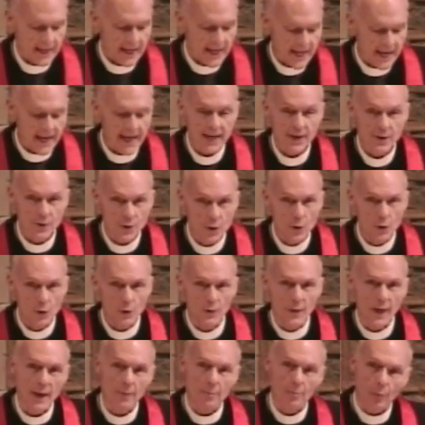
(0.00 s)
he
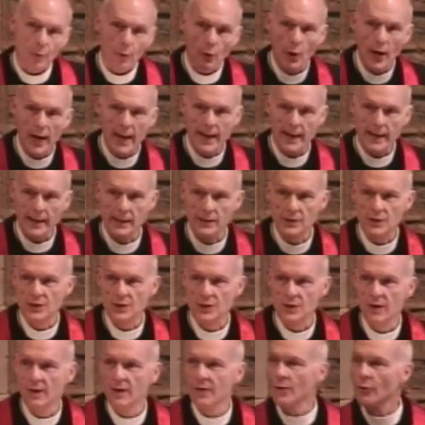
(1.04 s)
knew that
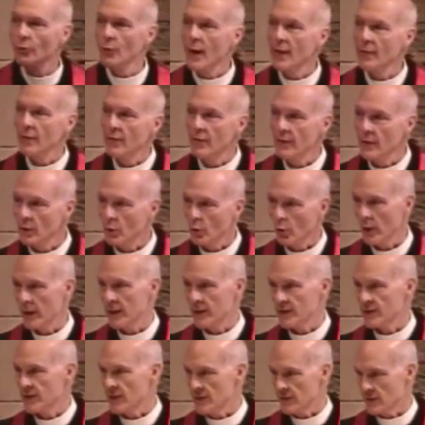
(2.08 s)
praise rather than
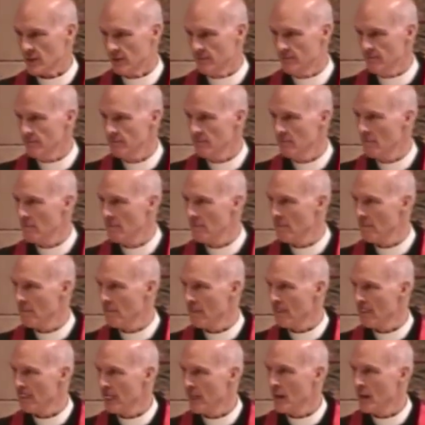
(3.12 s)
criticism,